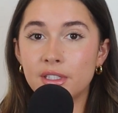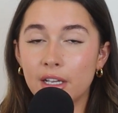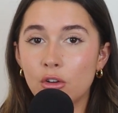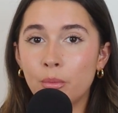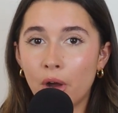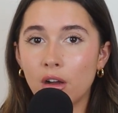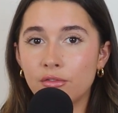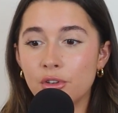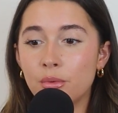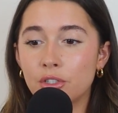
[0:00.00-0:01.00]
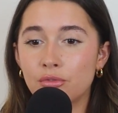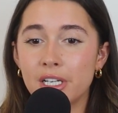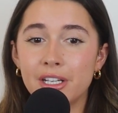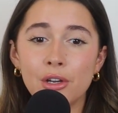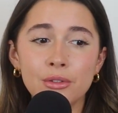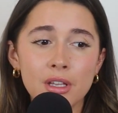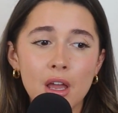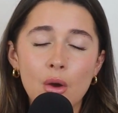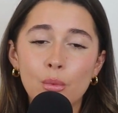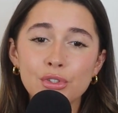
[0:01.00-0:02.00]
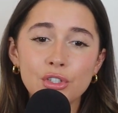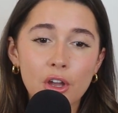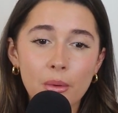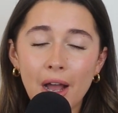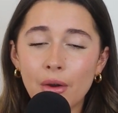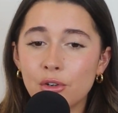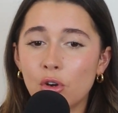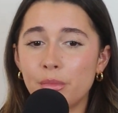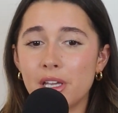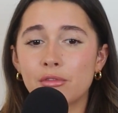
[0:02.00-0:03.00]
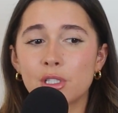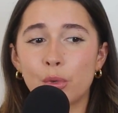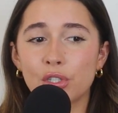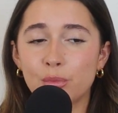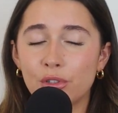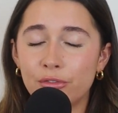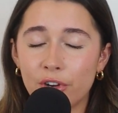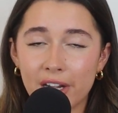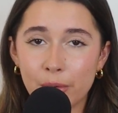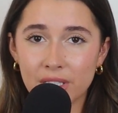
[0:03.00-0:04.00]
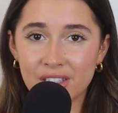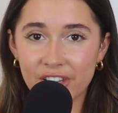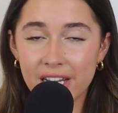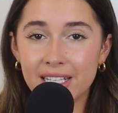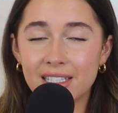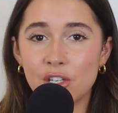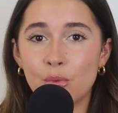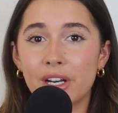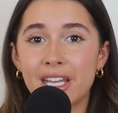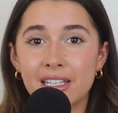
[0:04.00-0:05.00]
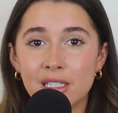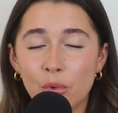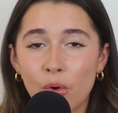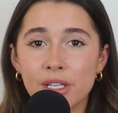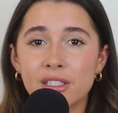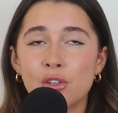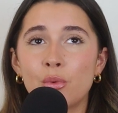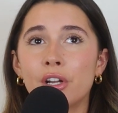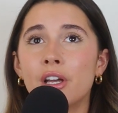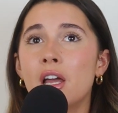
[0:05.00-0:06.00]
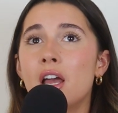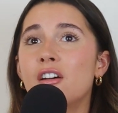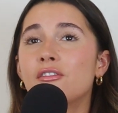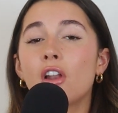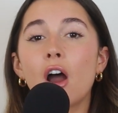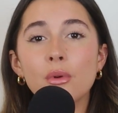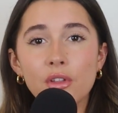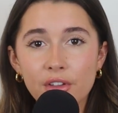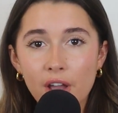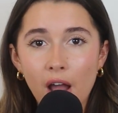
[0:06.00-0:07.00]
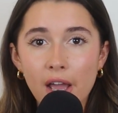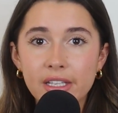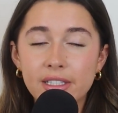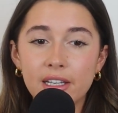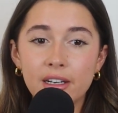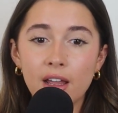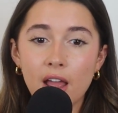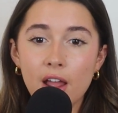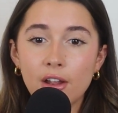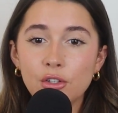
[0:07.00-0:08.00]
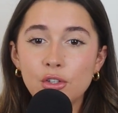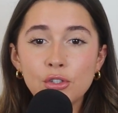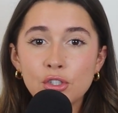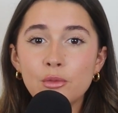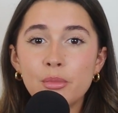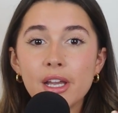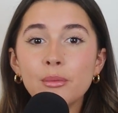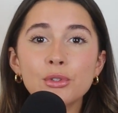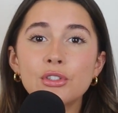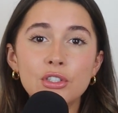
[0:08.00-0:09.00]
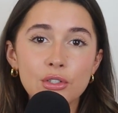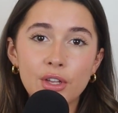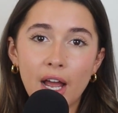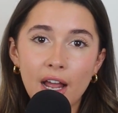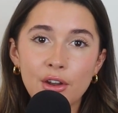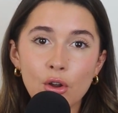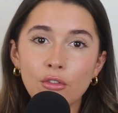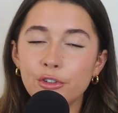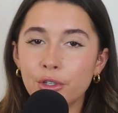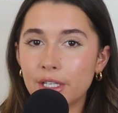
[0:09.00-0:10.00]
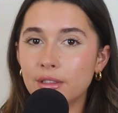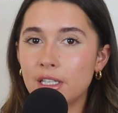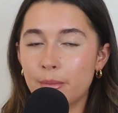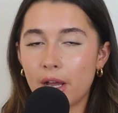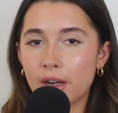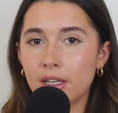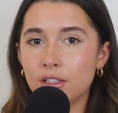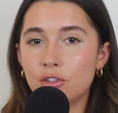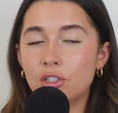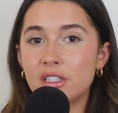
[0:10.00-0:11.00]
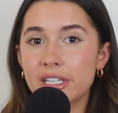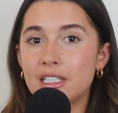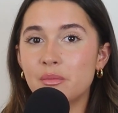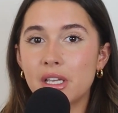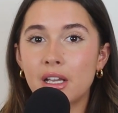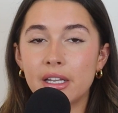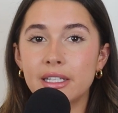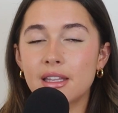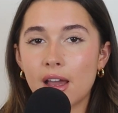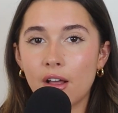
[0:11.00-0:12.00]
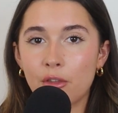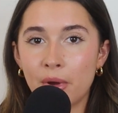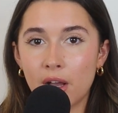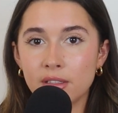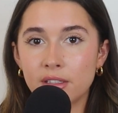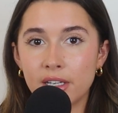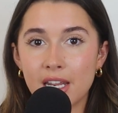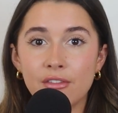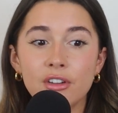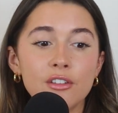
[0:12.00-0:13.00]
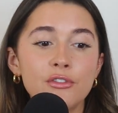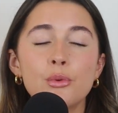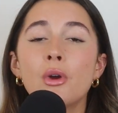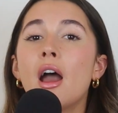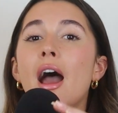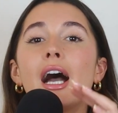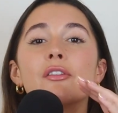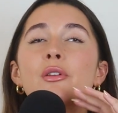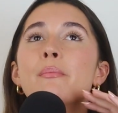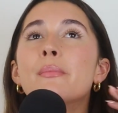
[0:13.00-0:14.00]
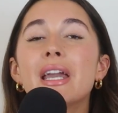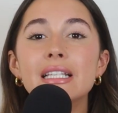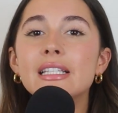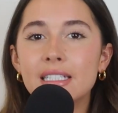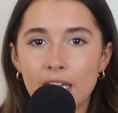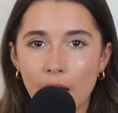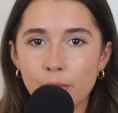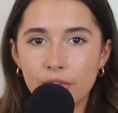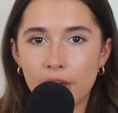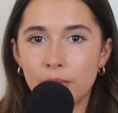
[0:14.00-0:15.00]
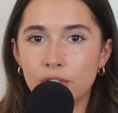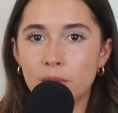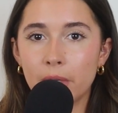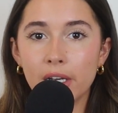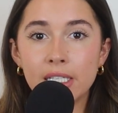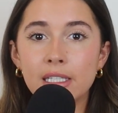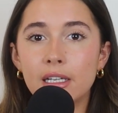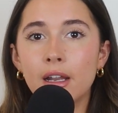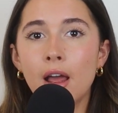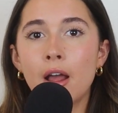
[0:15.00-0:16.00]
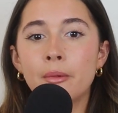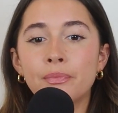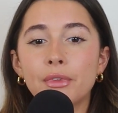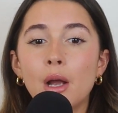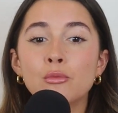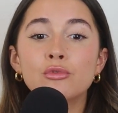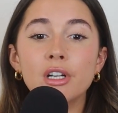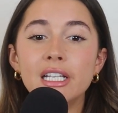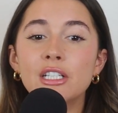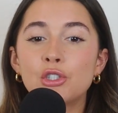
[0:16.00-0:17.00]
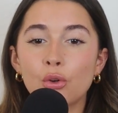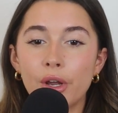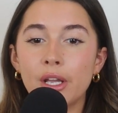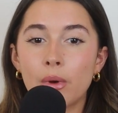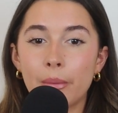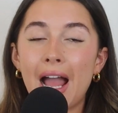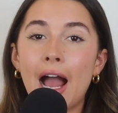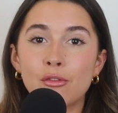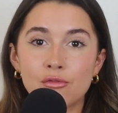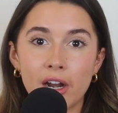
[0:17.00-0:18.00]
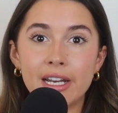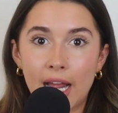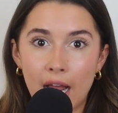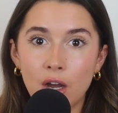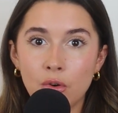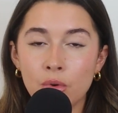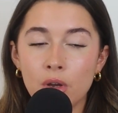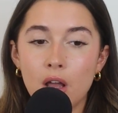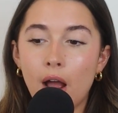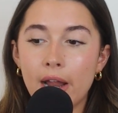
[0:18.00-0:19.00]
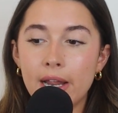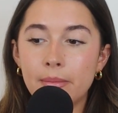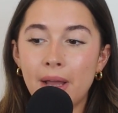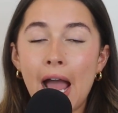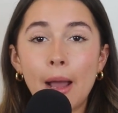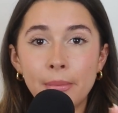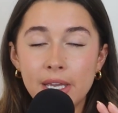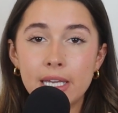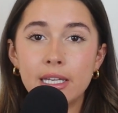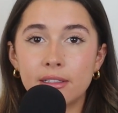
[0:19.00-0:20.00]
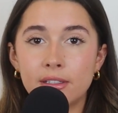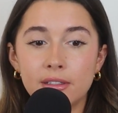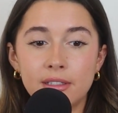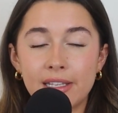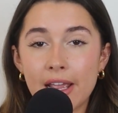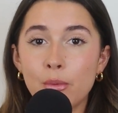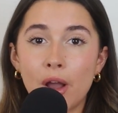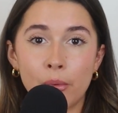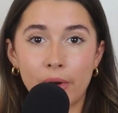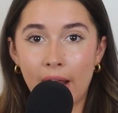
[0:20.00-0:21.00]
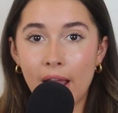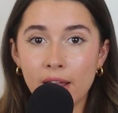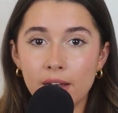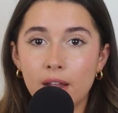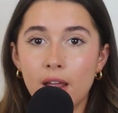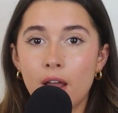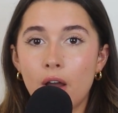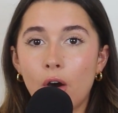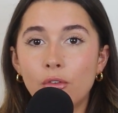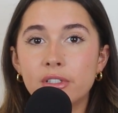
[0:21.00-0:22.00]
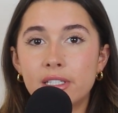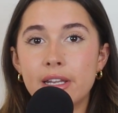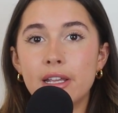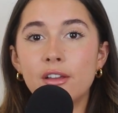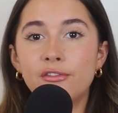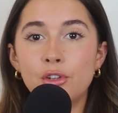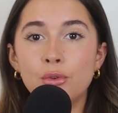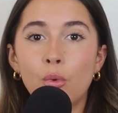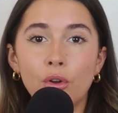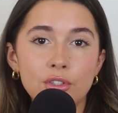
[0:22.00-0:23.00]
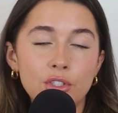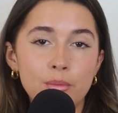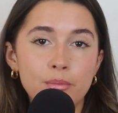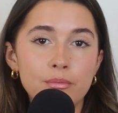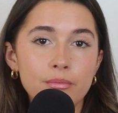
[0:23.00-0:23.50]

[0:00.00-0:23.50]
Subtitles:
single part of you, which really wants to go out and not being responsible for anyone's feelings, and you want to kiss boys and you want to flirt with other guys, then you should be able to do that and not feel guilty about it. You just need to be clear to that other person, even if you have an amazing time with them, and just be like, listen, I'm really enjoying where we're at right now. I'm happy to stay where we're at. Obviously, if you want to